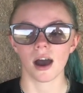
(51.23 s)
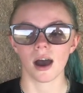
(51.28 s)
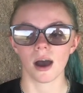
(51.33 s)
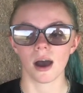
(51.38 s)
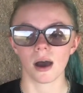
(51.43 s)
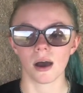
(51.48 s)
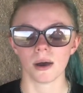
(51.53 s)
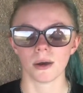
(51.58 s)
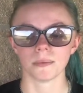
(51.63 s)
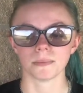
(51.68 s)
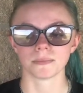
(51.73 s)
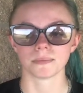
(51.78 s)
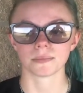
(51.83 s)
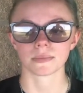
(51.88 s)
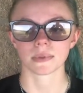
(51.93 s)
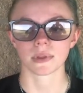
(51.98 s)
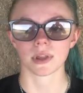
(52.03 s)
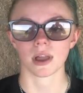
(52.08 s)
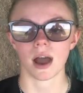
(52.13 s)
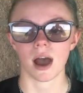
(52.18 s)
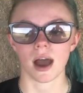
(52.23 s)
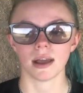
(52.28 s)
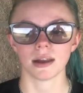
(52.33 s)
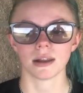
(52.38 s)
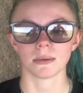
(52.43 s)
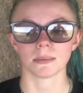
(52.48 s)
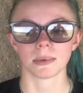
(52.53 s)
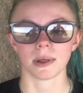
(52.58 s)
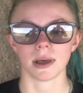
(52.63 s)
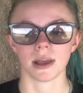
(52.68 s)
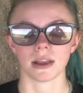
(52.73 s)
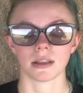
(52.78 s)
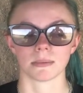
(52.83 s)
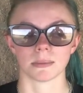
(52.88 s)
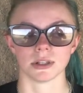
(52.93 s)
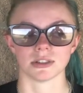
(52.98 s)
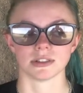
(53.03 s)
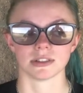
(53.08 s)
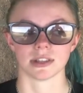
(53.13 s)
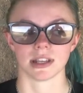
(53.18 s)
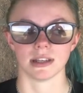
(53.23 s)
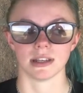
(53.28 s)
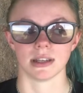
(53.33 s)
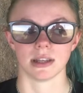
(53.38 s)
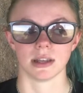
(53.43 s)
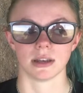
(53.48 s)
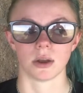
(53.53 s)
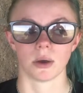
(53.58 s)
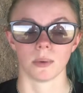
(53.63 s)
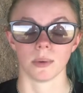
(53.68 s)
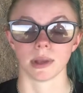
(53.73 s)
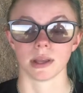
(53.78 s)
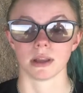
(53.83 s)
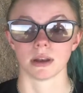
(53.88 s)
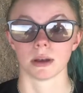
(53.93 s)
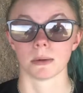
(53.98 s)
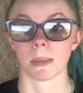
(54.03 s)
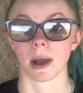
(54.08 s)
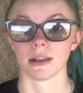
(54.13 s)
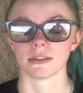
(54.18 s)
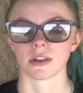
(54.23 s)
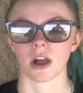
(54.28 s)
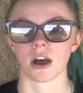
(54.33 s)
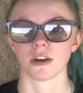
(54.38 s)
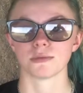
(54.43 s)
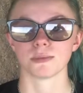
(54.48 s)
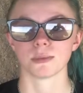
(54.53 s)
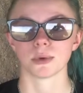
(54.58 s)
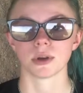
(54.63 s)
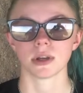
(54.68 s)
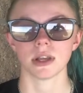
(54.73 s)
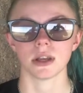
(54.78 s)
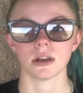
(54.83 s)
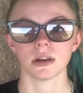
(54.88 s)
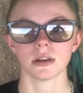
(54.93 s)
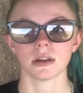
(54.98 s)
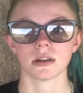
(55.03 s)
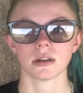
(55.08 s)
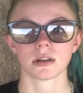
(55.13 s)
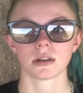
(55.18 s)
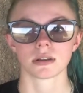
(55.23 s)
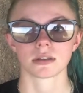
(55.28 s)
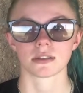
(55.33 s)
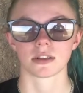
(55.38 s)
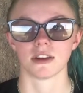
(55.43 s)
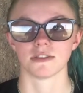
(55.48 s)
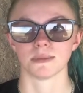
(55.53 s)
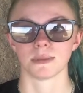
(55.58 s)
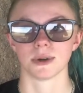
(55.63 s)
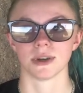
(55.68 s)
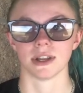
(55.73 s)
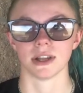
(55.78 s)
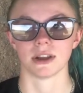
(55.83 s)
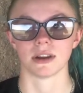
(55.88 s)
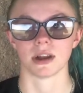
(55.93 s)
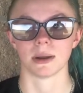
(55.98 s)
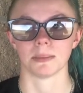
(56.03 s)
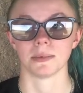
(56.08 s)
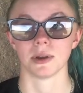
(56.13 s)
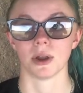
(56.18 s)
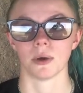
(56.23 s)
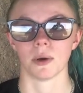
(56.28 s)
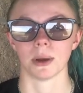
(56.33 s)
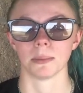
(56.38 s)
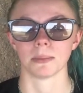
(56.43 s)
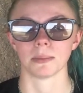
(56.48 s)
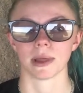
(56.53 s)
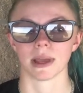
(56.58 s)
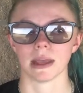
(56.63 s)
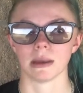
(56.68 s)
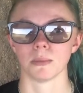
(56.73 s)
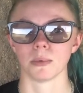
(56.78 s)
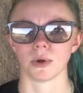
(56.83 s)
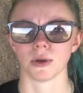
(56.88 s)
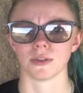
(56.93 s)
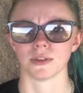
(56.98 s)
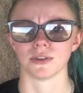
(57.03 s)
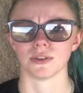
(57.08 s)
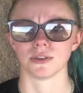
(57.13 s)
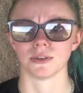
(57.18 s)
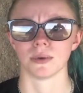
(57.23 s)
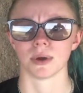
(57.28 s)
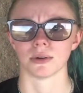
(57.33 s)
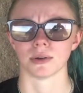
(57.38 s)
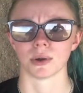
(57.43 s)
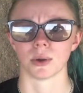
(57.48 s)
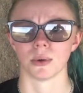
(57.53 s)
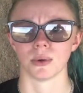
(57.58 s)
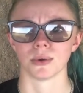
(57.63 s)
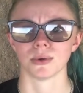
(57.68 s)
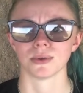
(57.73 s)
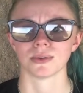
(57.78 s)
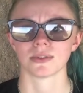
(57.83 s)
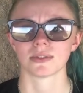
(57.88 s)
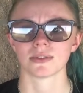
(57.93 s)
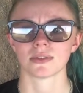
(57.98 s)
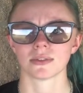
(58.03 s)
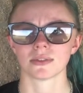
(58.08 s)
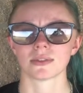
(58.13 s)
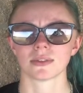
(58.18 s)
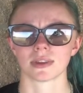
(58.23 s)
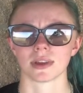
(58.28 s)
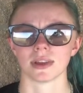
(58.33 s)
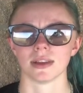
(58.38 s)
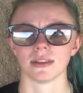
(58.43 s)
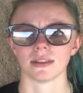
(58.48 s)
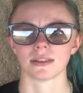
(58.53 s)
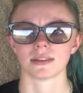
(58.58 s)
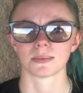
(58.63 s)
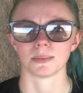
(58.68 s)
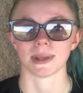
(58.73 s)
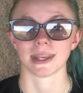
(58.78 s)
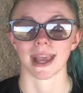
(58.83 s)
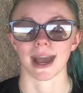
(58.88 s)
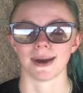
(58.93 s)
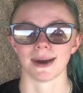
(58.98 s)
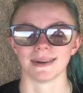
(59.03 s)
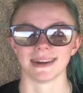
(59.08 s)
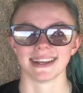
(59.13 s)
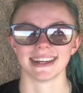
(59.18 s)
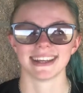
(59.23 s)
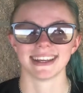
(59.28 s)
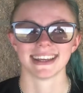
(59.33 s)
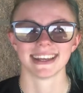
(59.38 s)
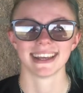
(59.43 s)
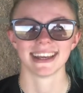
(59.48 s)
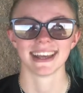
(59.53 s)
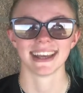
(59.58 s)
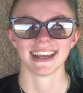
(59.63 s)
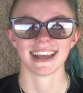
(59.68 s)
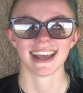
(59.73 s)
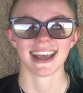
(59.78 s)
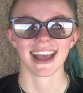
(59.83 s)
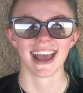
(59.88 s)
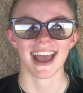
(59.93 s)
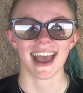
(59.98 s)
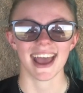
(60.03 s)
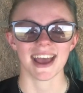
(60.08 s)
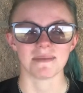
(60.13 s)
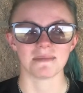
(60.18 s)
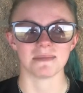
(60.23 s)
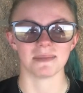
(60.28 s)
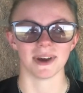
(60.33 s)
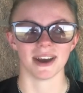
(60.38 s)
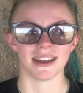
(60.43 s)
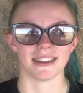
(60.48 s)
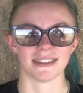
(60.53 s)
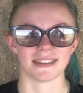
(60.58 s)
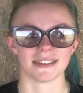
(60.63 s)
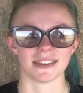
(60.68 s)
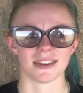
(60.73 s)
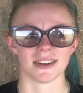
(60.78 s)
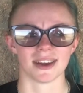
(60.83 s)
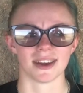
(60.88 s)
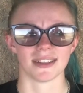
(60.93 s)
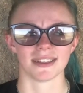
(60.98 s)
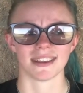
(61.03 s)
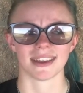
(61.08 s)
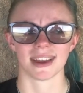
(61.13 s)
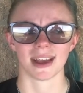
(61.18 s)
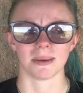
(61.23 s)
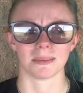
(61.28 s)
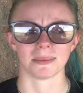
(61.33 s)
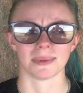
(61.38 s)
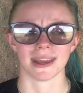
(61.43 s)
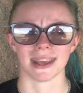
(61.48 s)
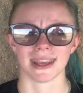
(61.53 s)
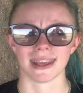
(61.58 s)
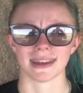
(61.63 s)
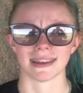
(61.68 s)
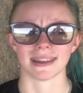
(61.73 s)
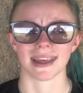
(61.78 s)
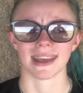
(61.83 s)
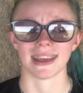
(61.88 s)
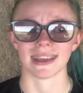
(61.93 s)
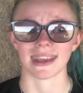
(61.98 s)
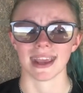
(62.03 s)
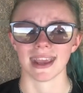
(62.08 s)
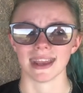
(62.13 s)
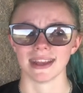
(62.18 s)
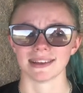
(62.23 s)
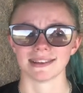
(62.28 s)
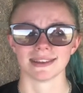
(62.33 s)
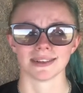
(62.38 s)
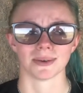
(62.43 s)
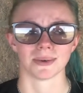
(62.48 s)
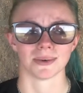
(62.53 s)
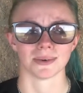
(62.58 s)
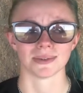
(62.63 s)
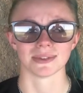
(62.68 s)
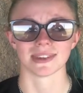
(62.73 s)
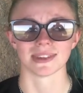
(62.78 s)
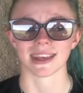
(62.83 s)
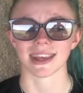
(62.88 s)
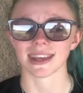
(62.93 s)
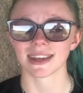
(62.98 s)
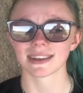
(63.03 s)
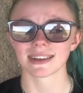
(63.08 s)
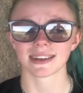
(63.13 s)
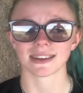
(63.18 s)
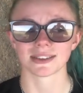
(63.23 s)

I didn't play as much as I did going into my sophomore year. Year, I know I played more than 200 holes because we counted. But this year, I think I played like 18 holes, like